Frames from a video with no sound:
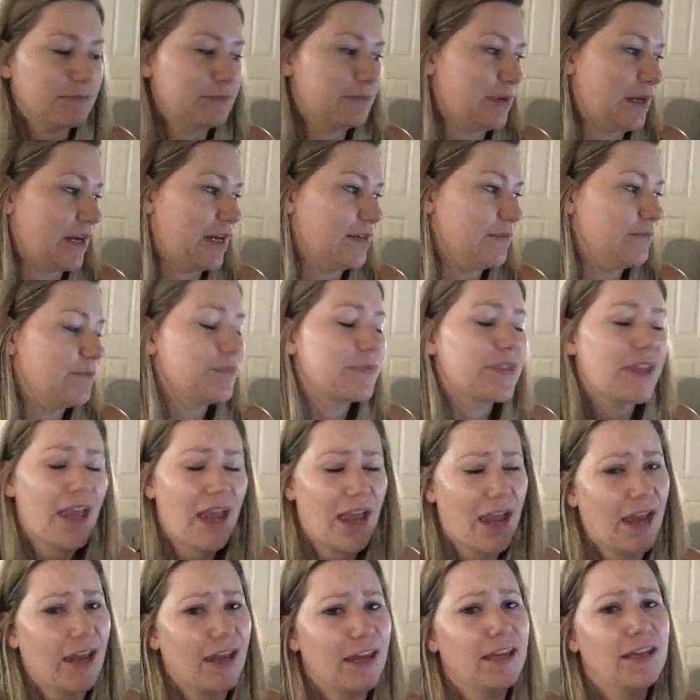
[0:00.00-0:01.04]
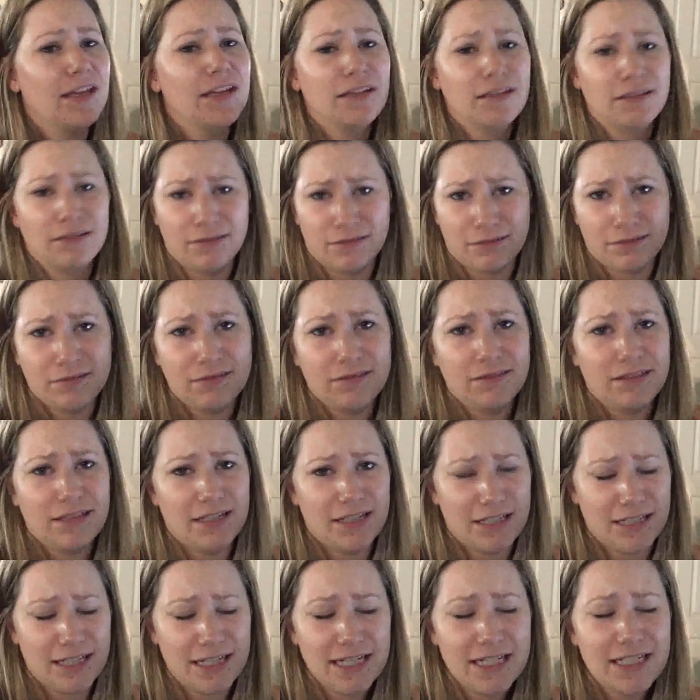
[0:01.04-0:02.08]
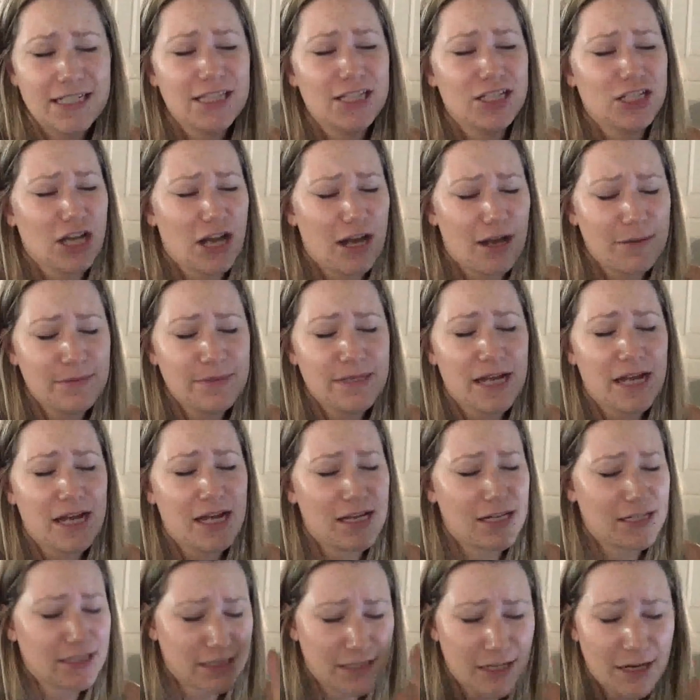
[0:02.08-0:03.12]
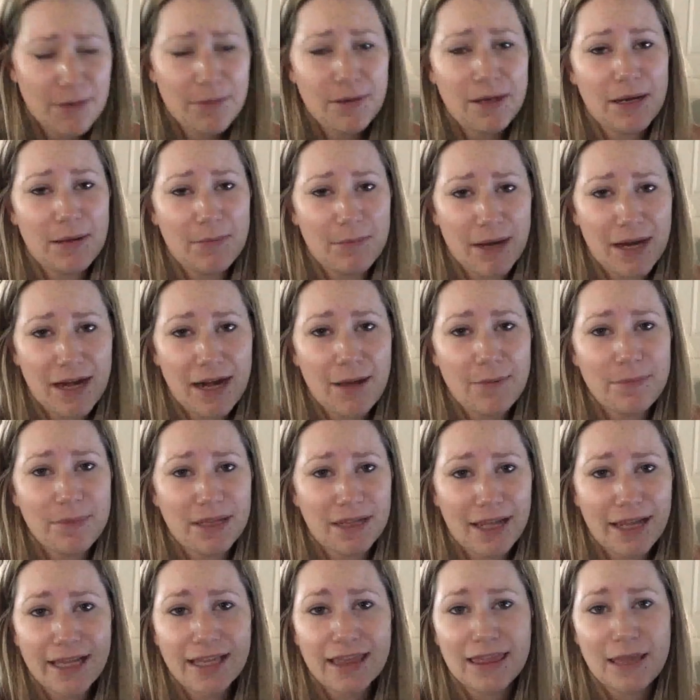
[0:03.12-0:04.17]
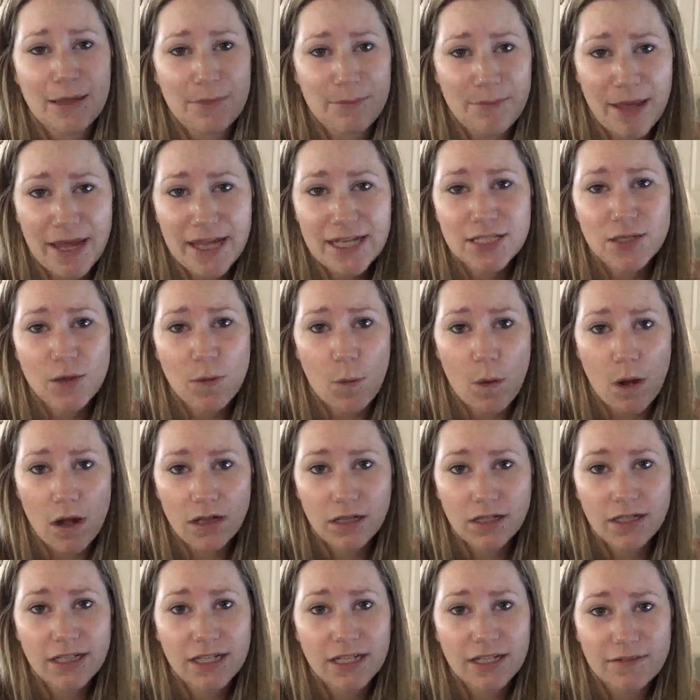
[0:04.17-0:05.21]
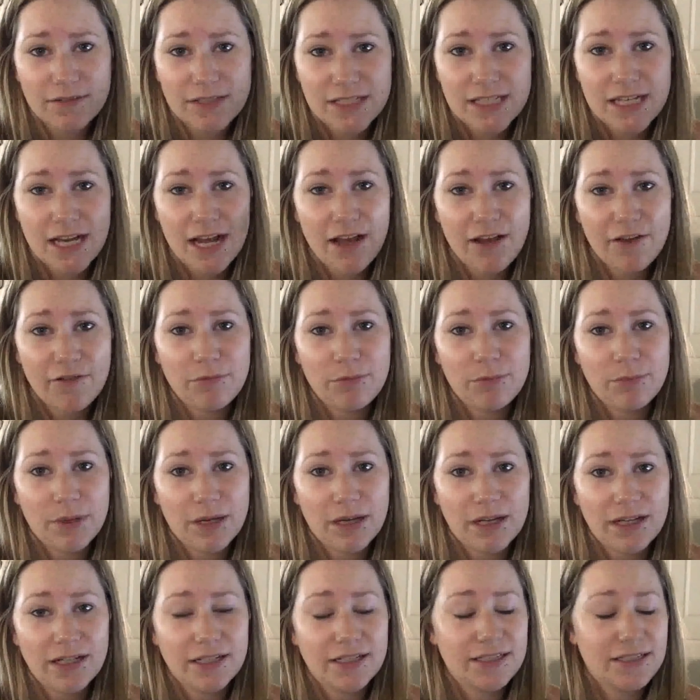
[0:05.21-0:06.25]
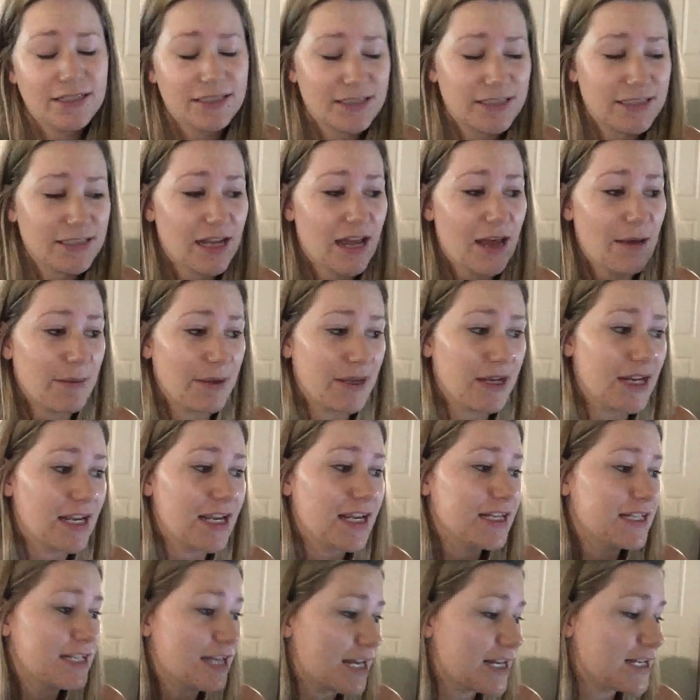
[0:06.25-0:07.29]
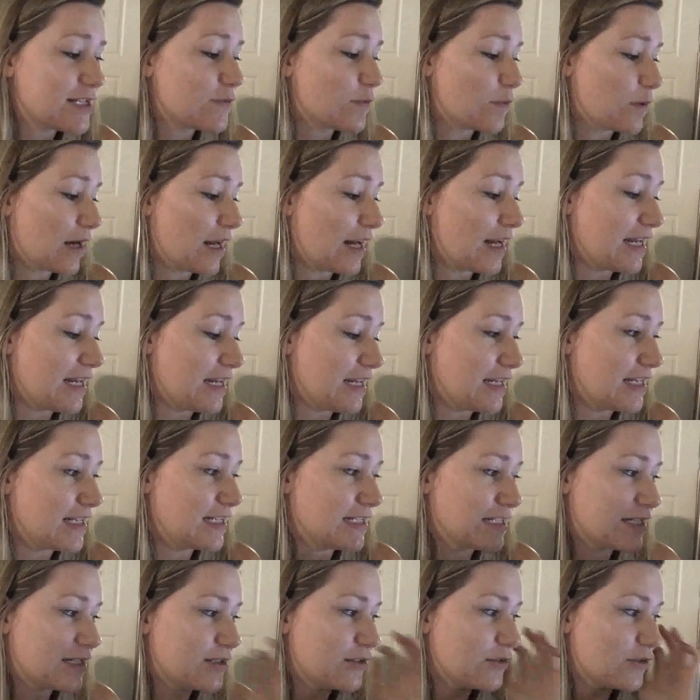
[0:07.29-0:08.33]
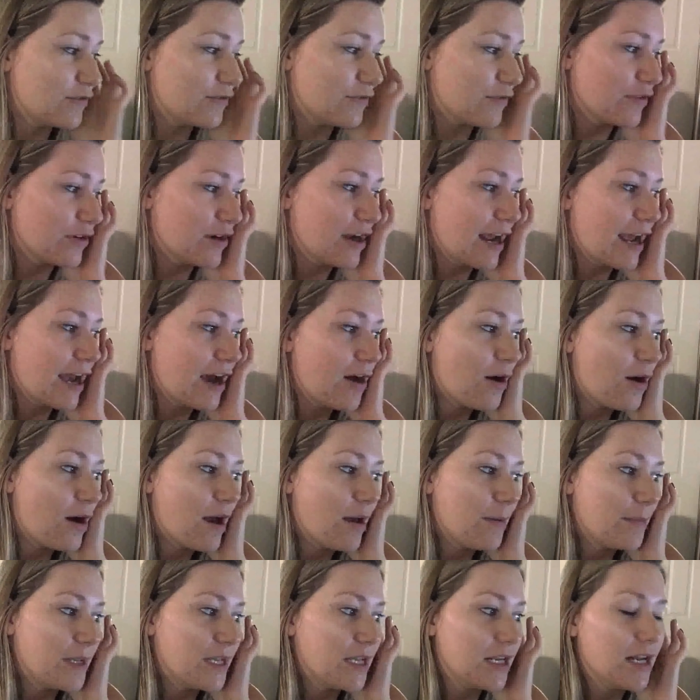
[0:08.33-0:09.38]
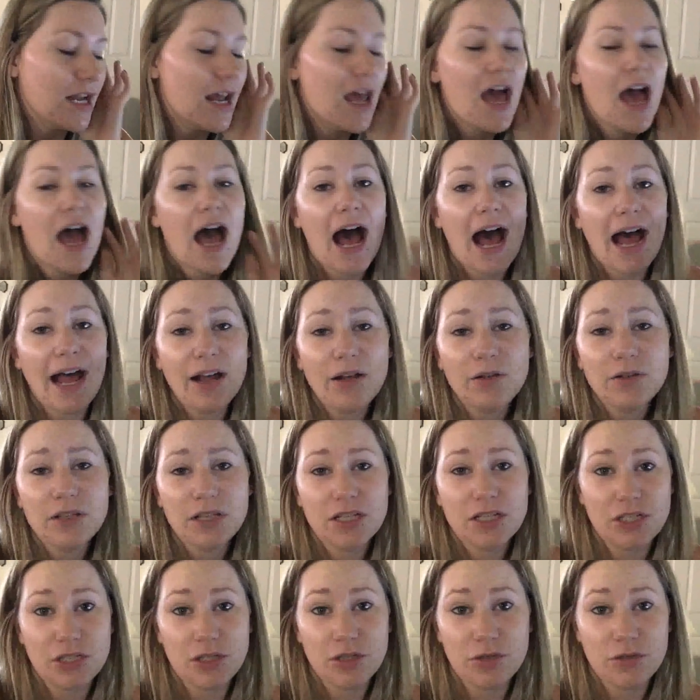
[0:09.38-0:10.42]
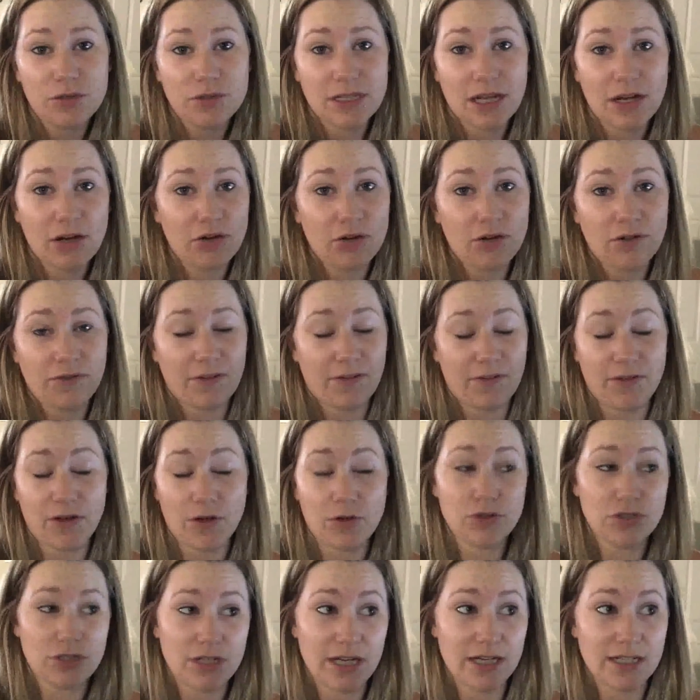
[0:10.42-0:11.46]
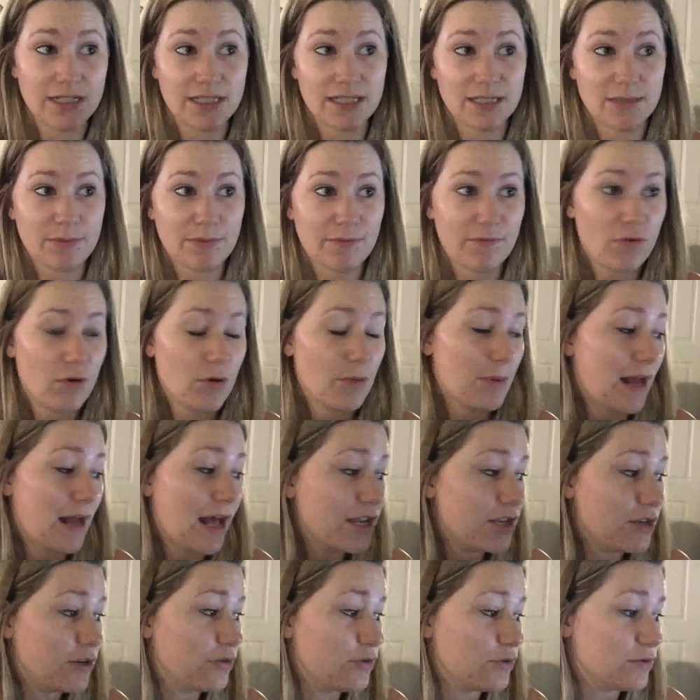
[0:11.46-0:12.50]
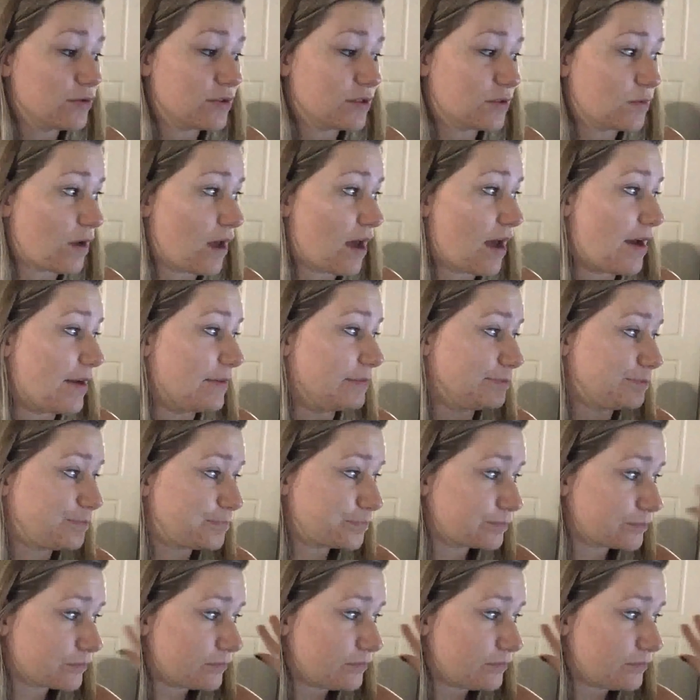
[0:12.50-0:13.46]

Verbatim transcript: But hey, it gets the job done. I mean, it may not be, like, the best quality of stuff, but I mean, it does what I need it to do for now. I mean, I only use, I don't know if I've told you guys this before, but I use um,